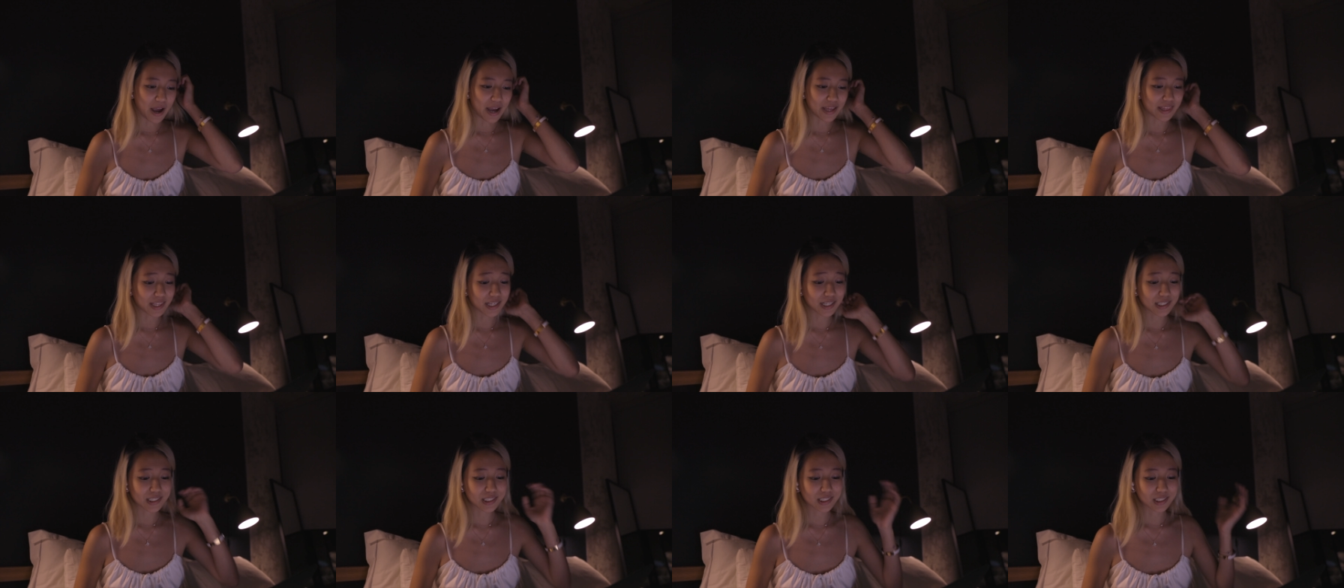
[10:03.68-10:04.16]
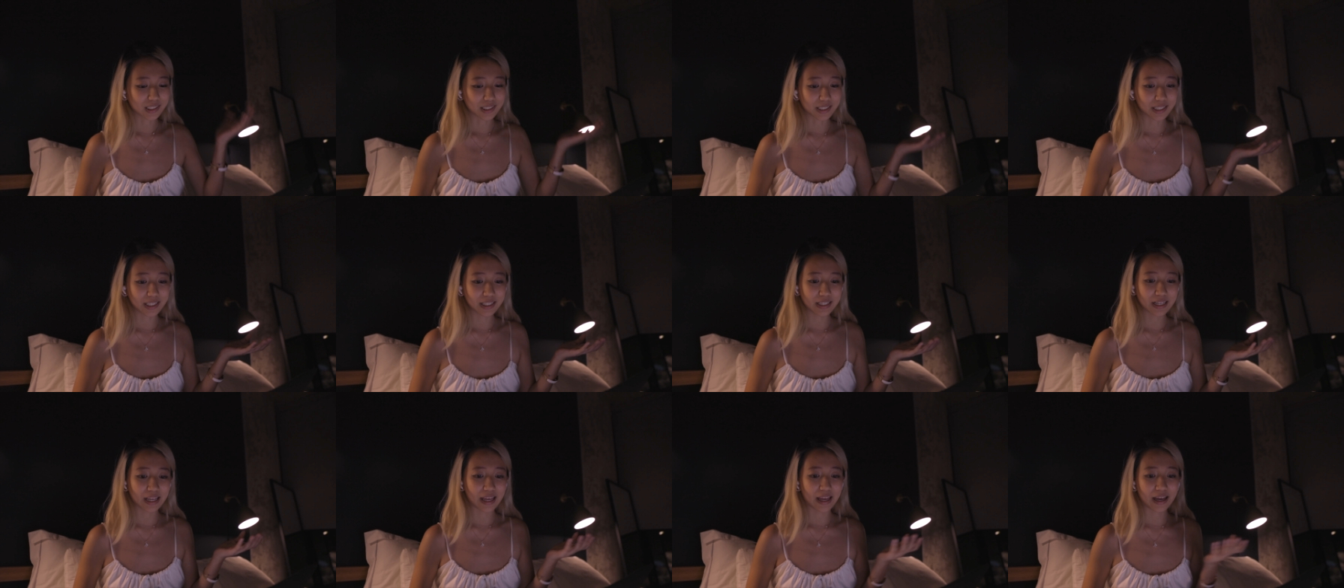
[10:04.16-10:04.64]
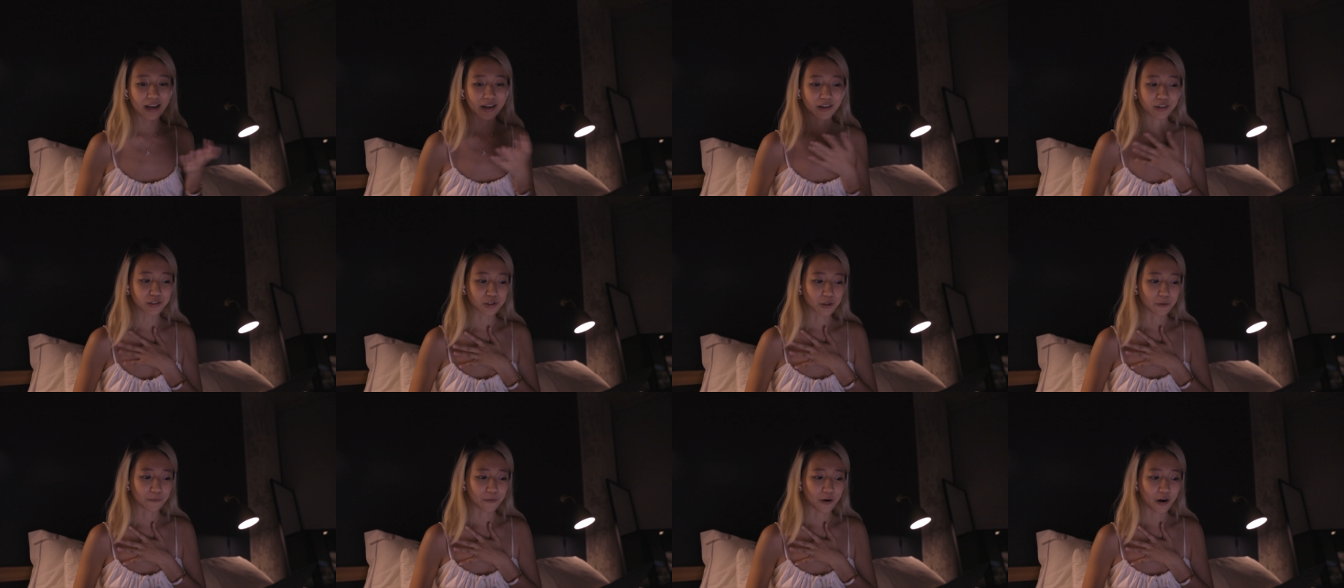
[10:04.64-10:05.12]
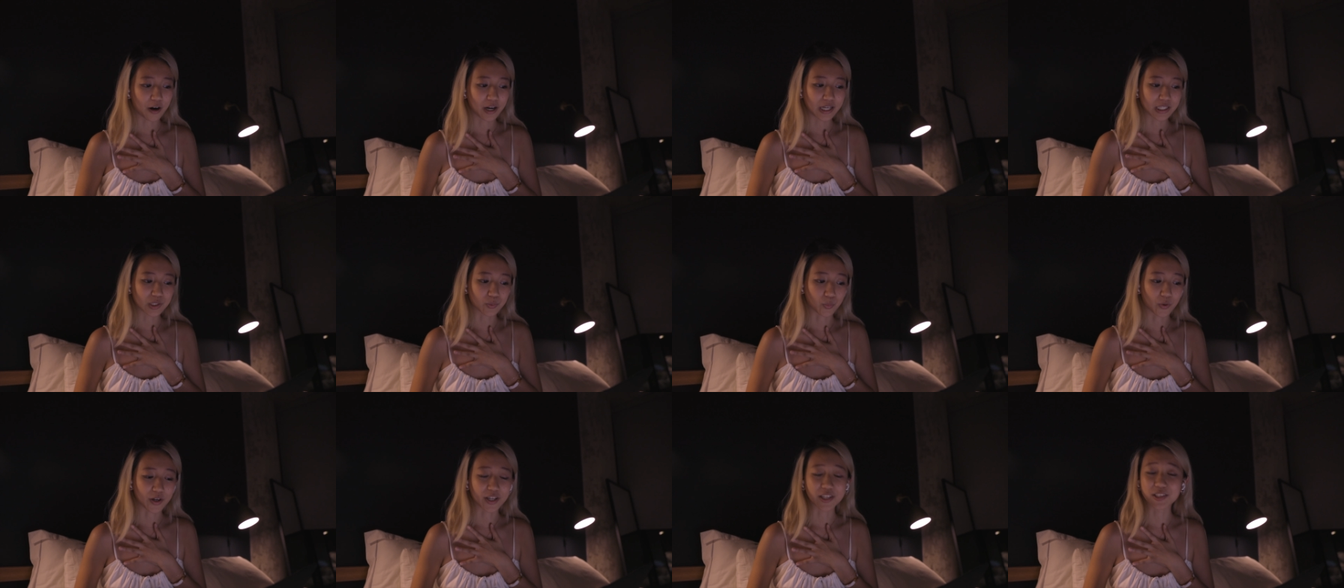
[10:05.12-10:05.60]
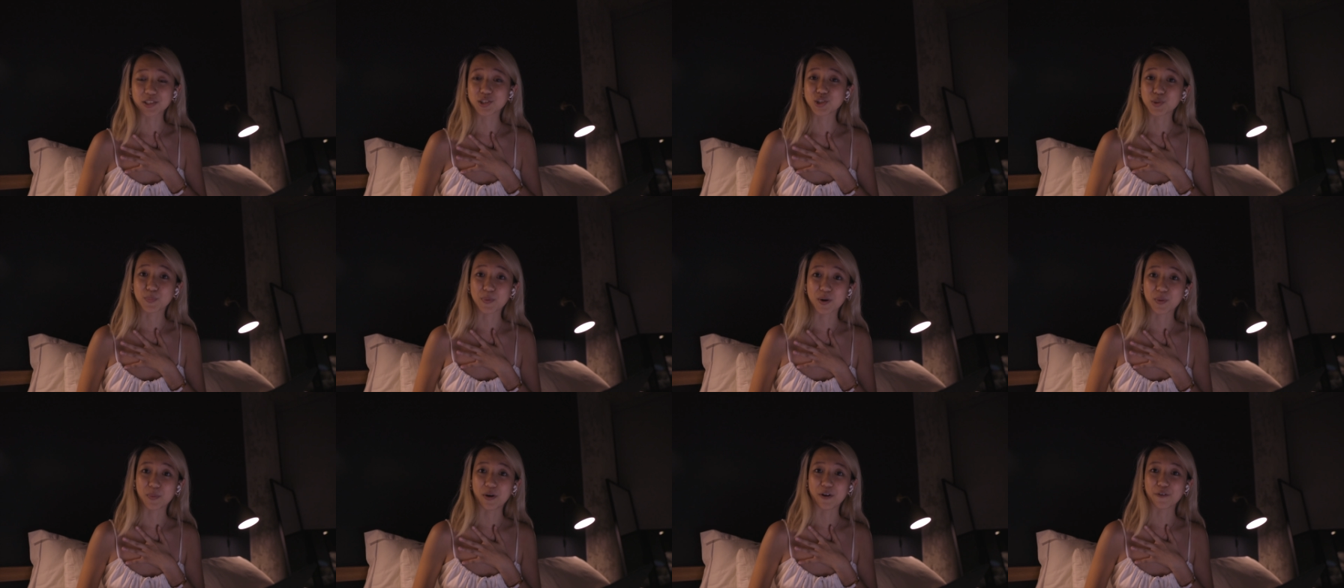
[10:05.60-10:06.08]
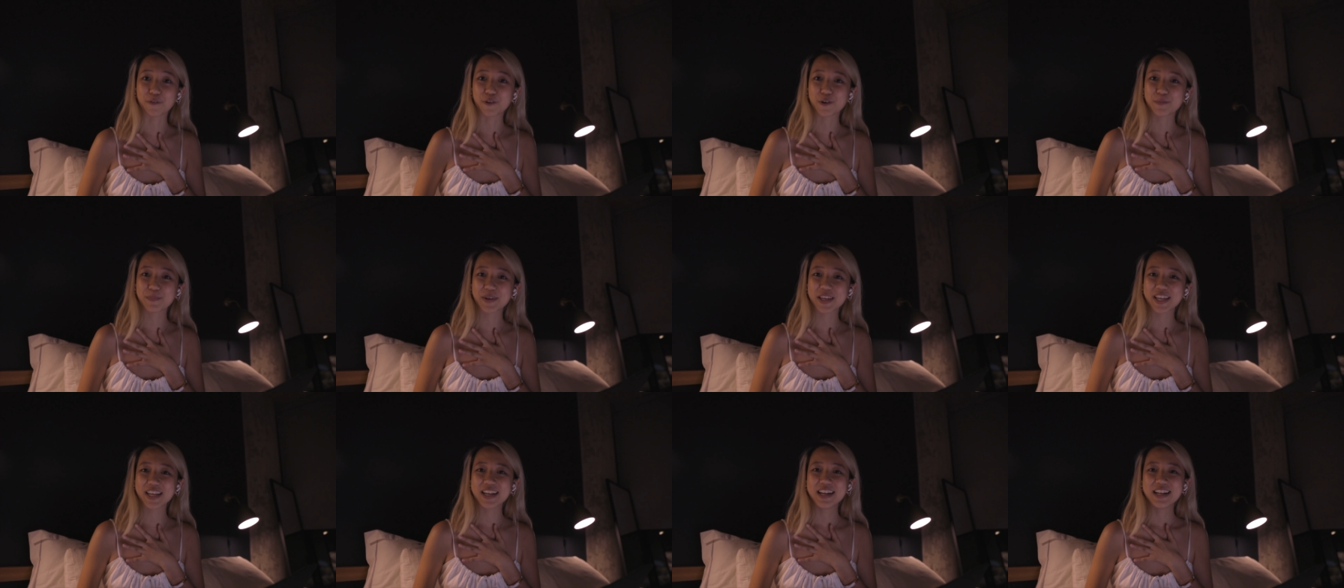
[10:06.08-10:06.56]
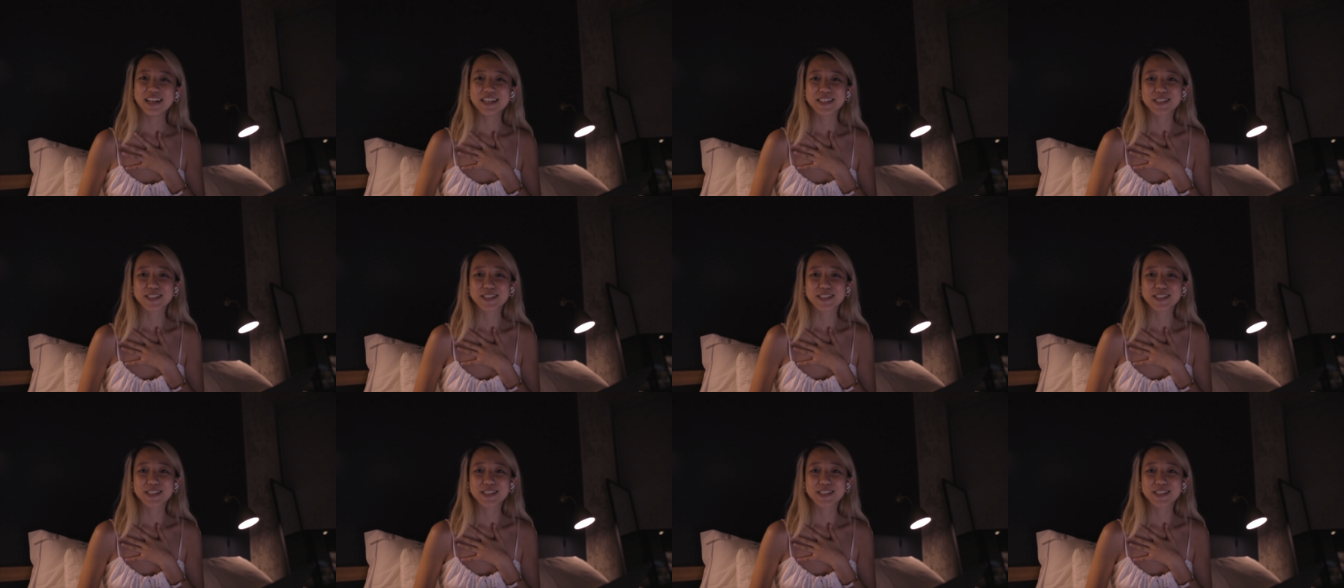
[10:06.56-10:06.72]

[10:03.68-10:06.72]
I think it's clean and so far it's working super well for me.